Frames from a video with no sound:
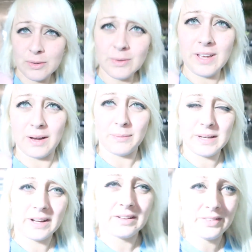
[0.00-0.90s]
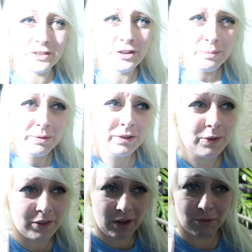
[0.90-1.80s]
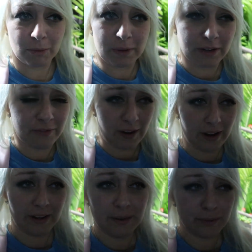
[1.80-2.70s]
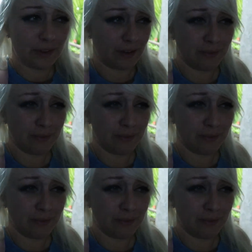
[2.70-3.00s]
So yeah, we got the cheapest hotel room we could find. It was